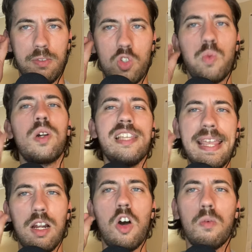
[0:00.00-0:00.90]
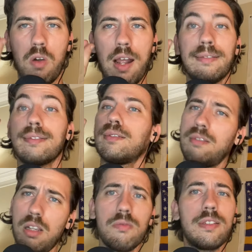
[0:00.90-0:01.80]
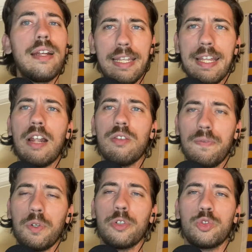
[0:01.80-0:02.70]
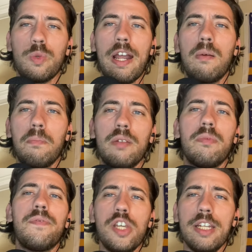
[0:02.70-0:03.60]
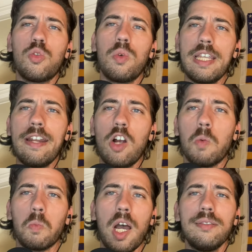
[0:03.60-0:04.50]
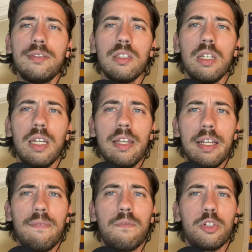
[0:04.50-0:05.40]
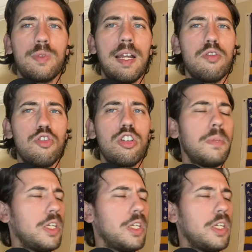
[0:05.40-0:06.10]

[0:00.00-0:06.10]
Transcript: 28 home runs. Still didn't get out of the first round, but if you hit 28 home runs in the first round, you should be